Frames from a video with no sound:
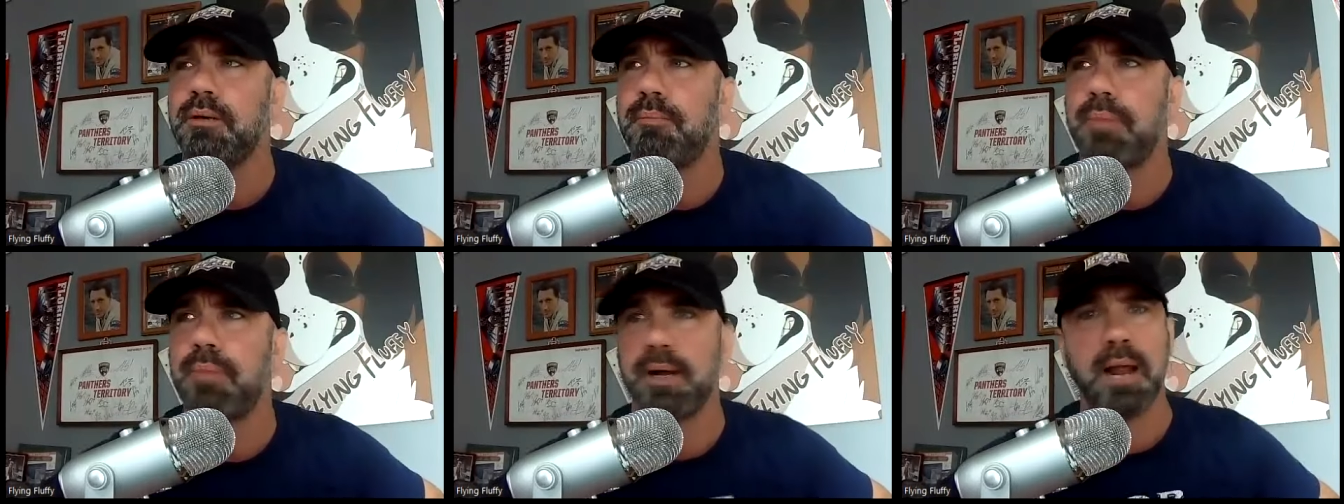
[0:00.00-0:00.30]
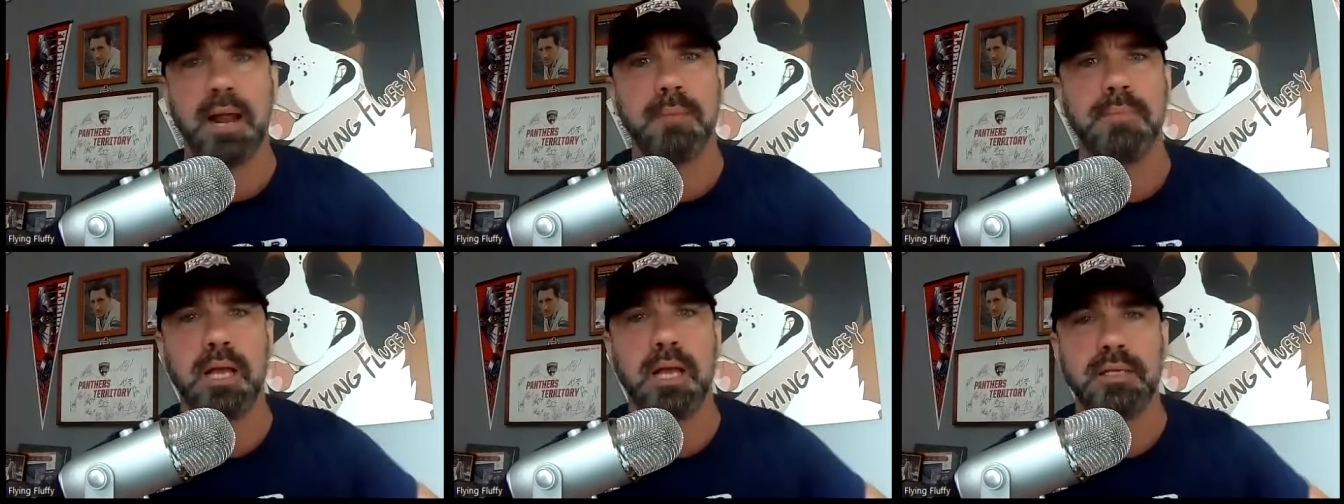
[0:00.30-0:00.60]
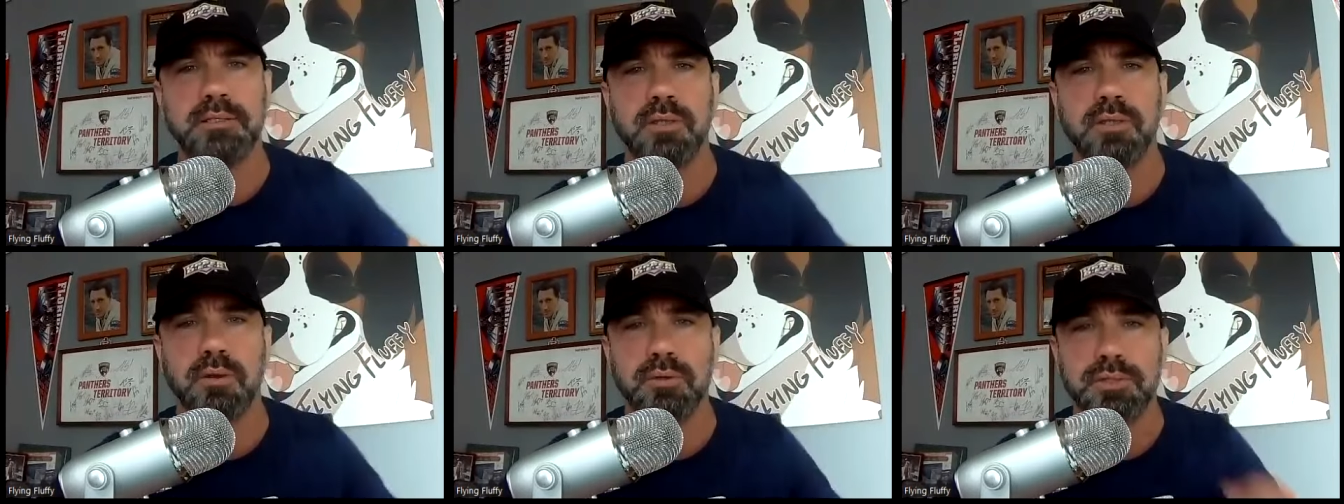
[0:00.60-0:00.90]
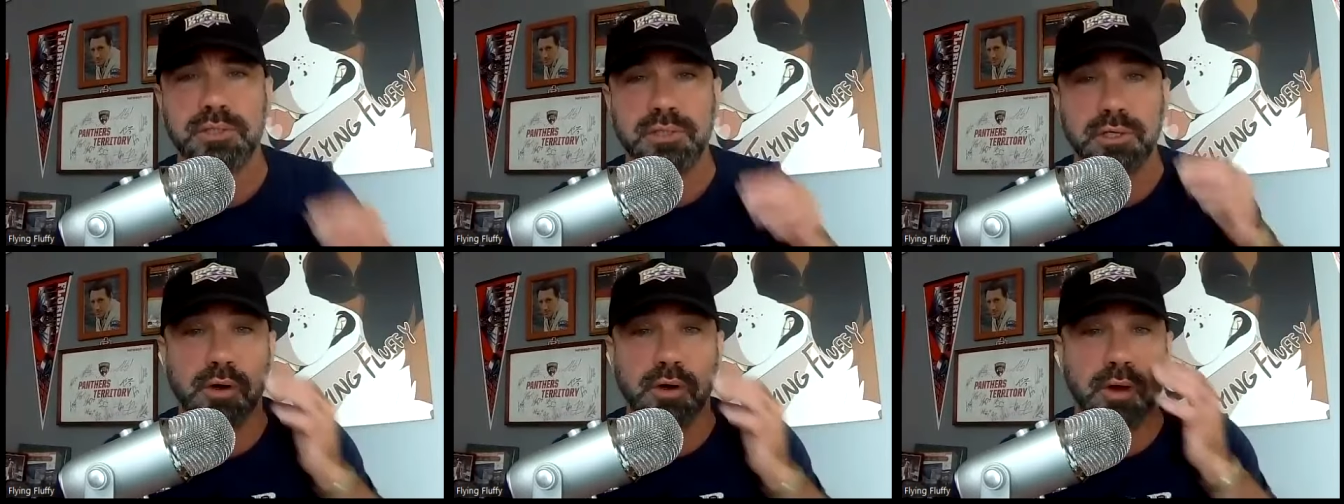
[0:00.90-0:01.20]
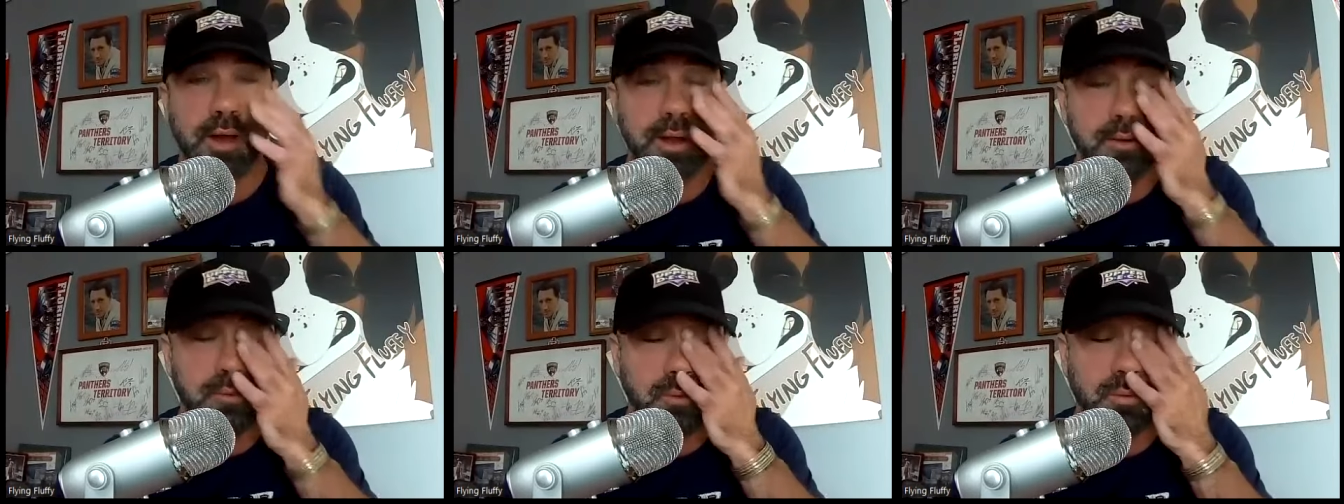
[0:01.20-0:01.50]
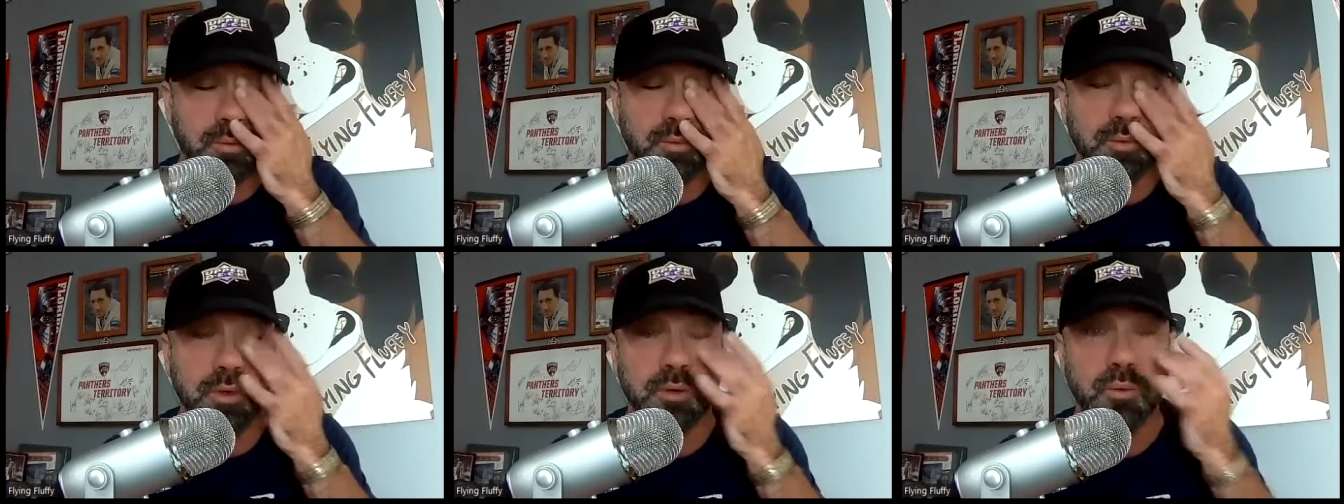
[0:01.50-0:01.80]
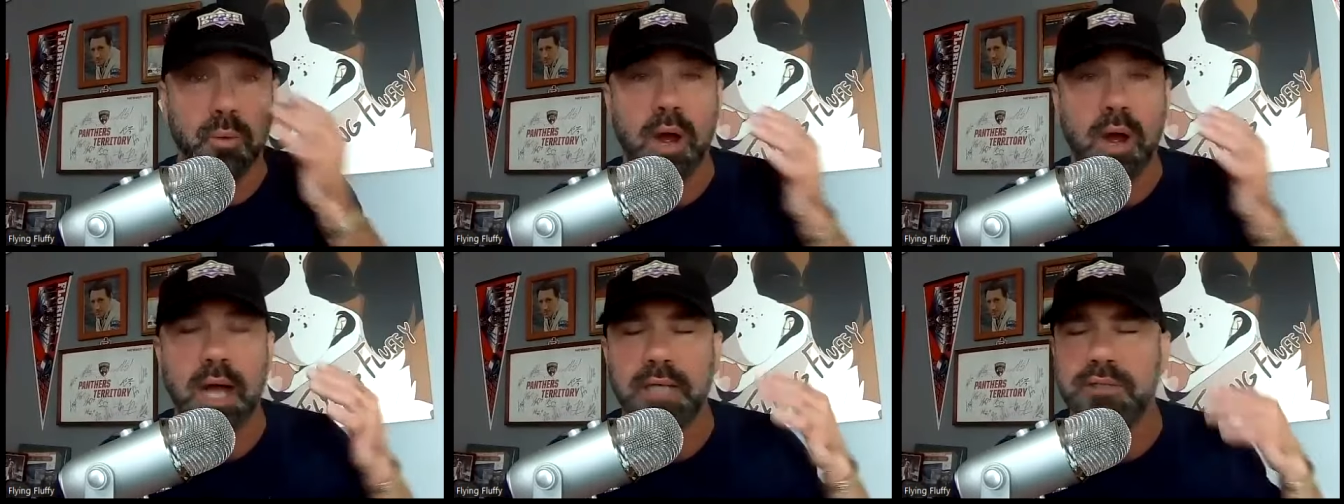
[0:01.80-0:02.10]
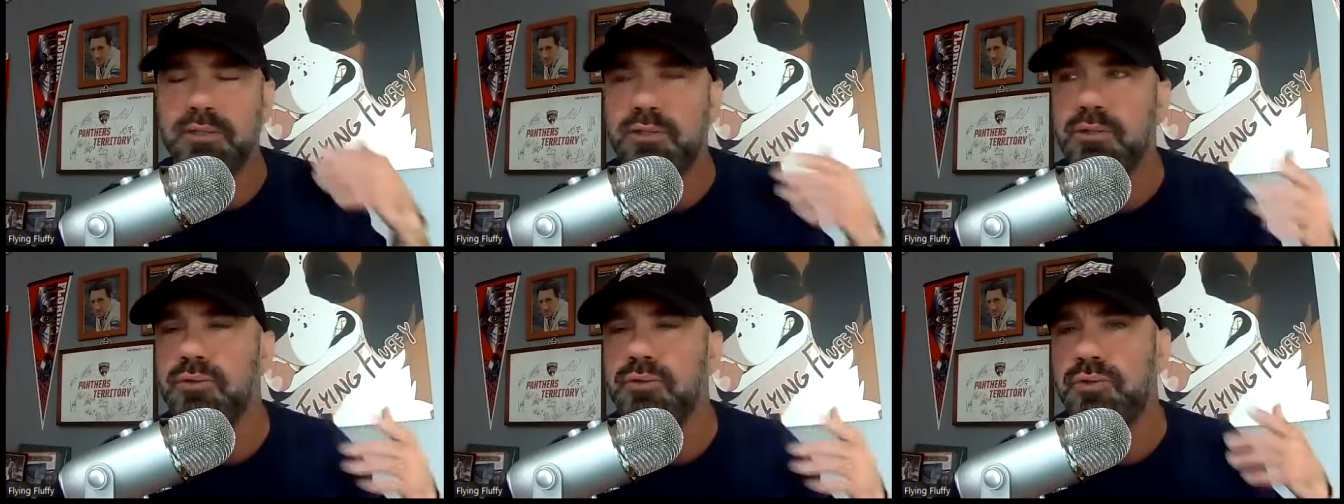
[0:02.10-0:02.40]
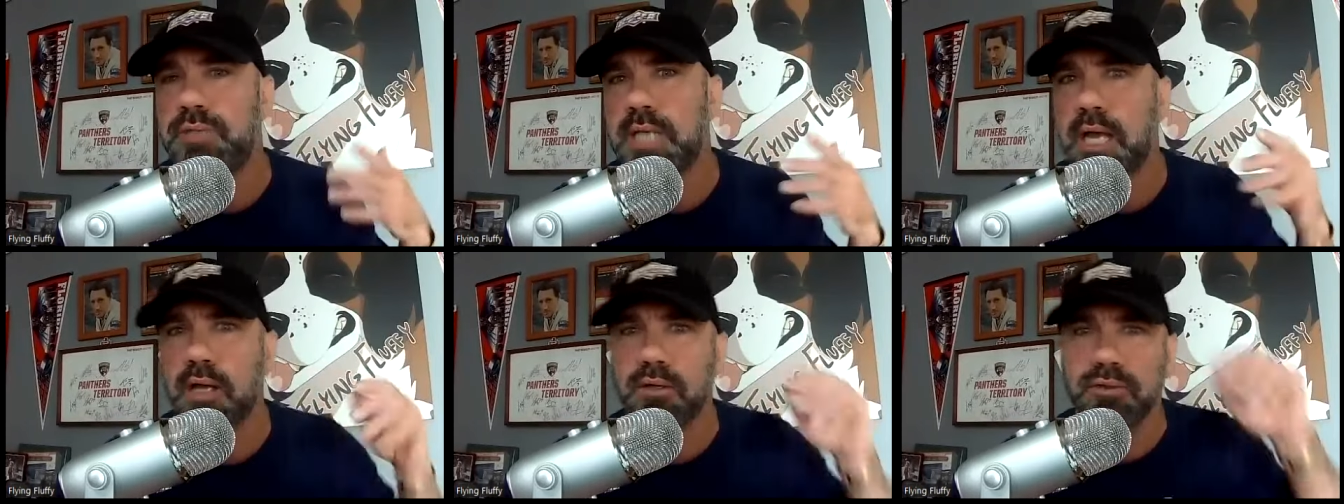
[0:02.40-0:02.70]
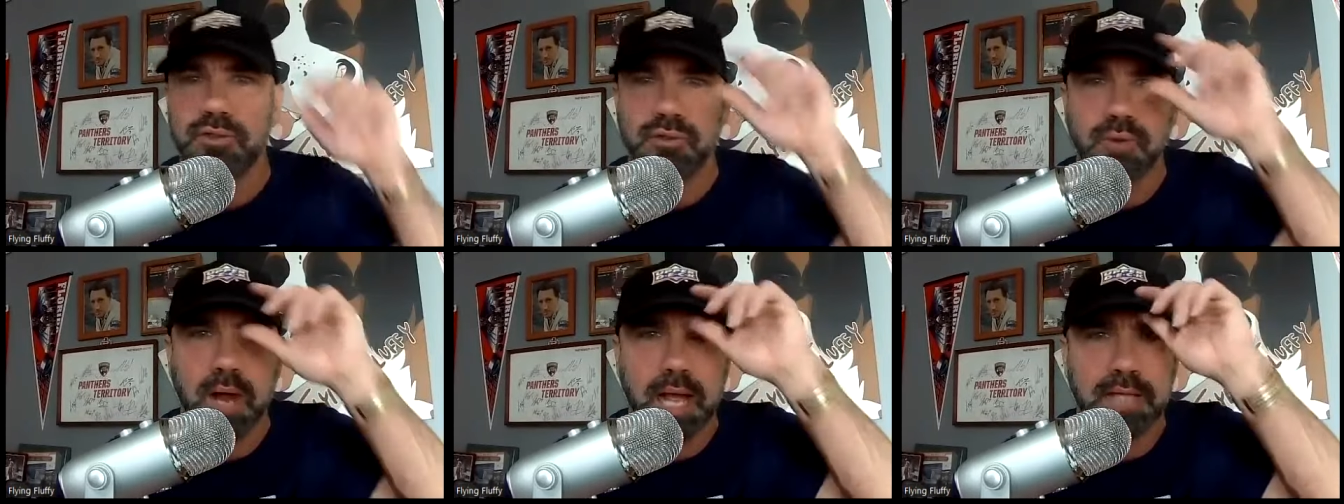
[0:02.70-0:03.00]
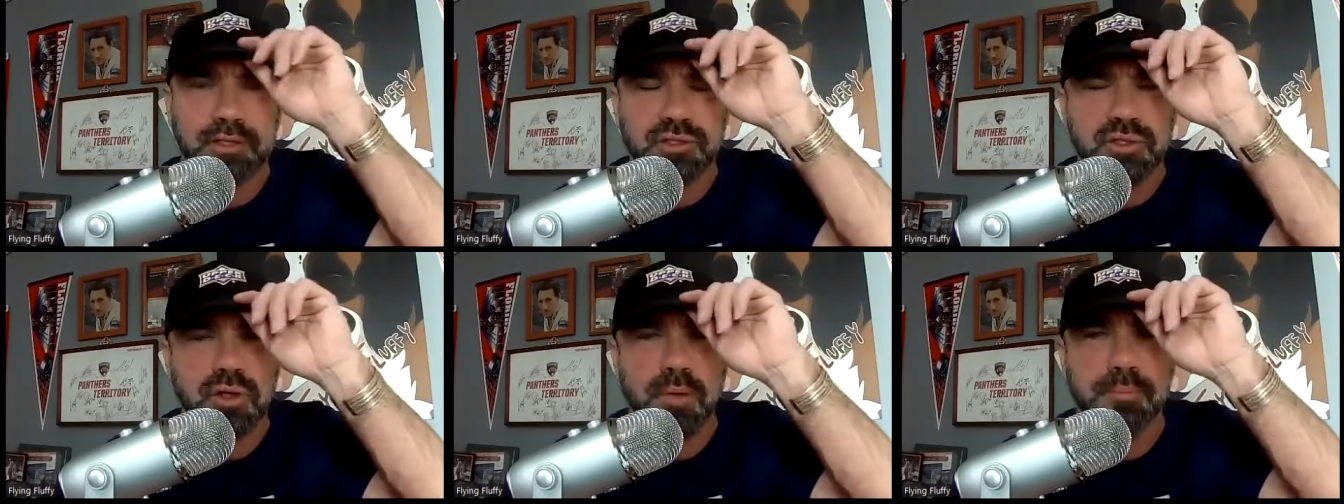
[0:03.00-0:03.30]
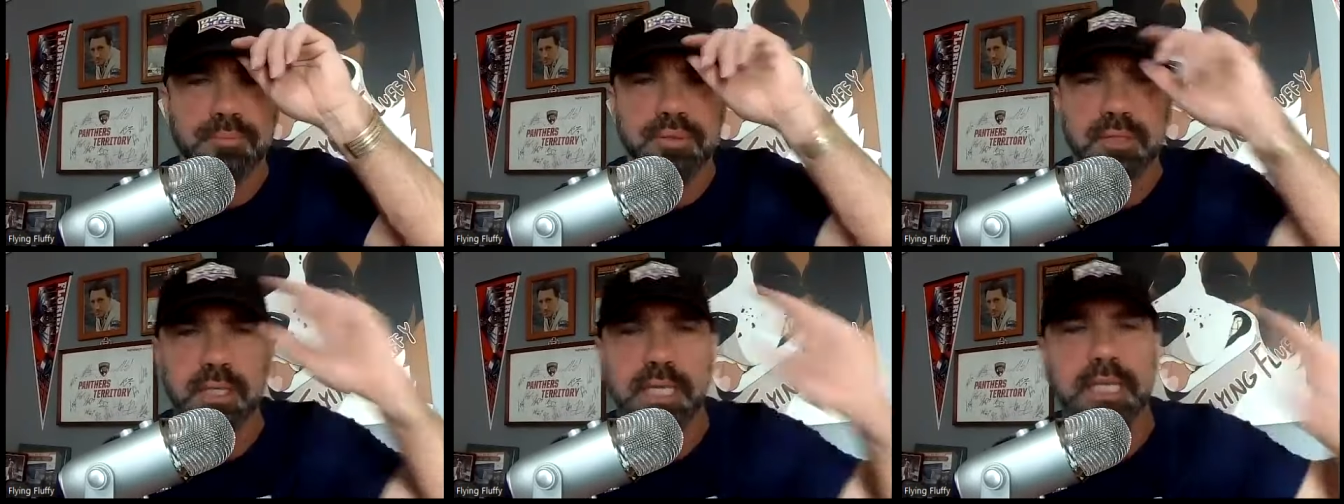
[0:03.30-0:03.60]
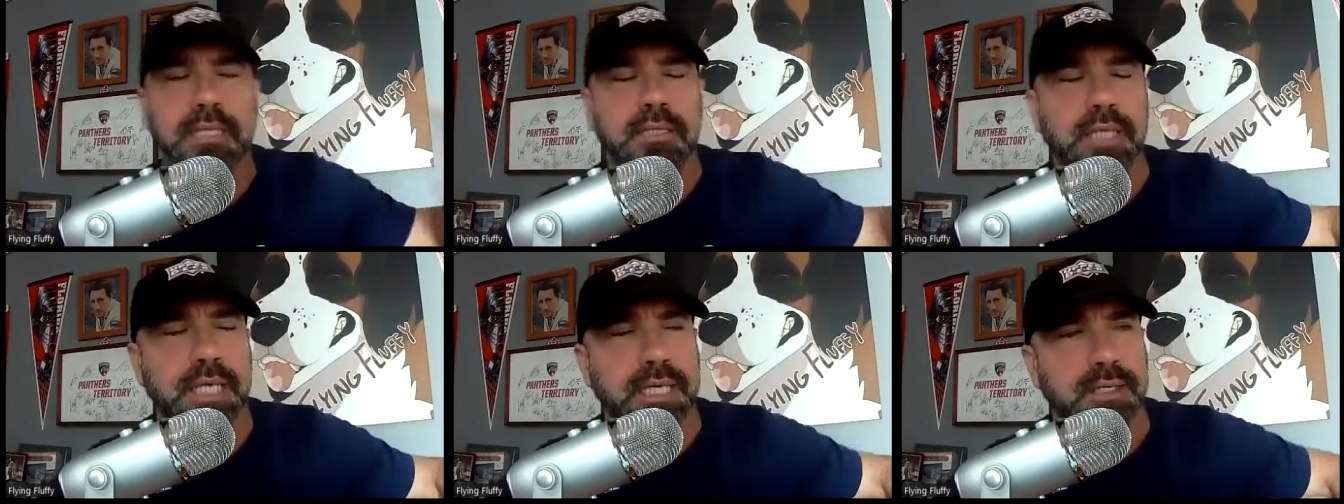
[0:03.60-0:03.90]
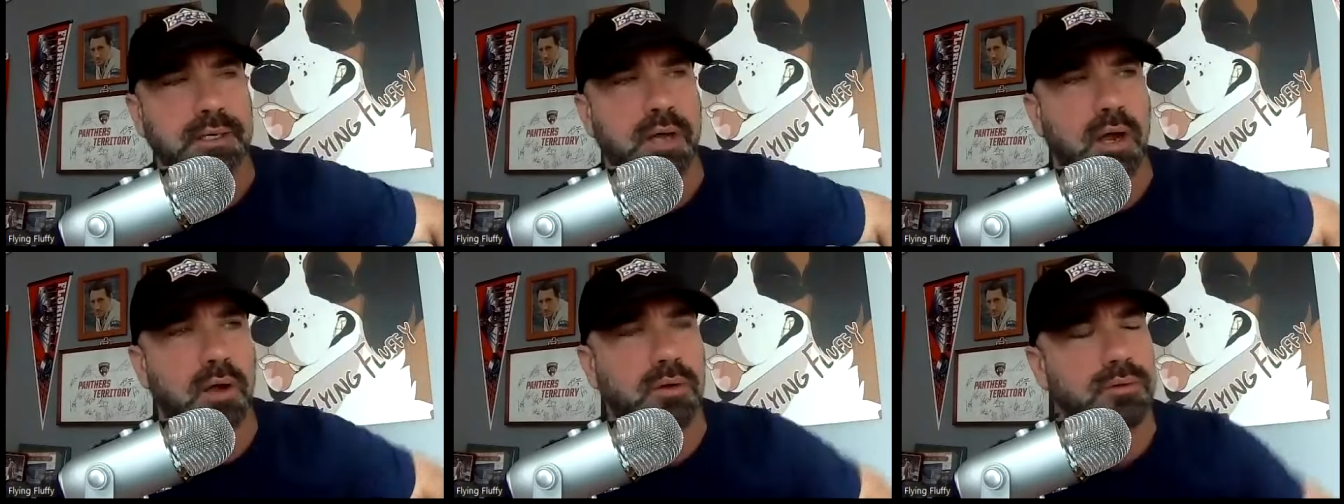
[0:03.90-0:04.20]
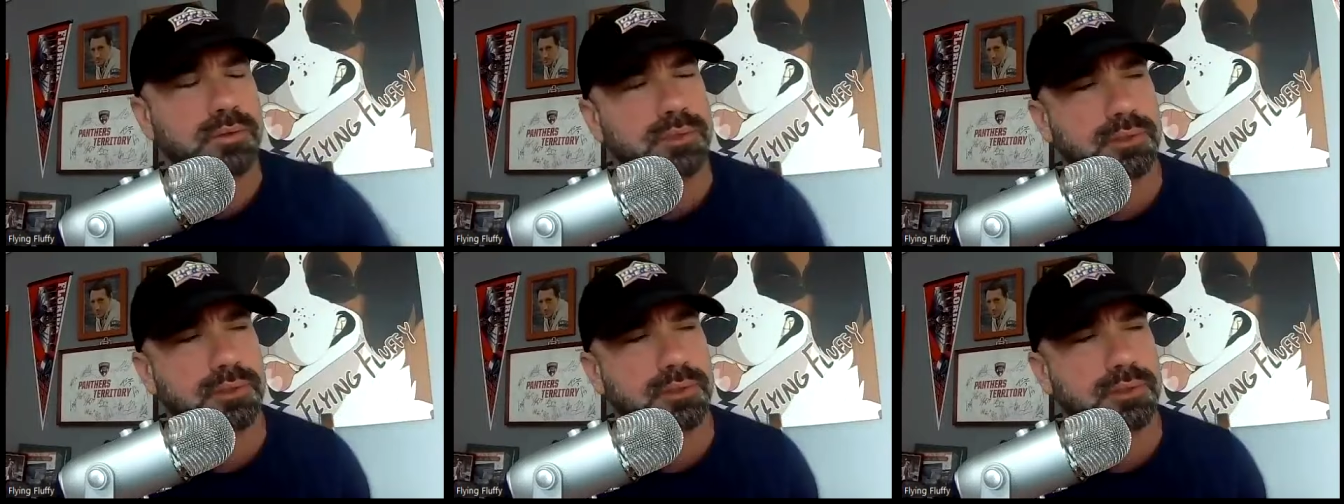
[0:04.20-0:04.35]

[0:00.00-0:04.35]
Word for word: but I'm not so sure I would want to tell Trotz completely no,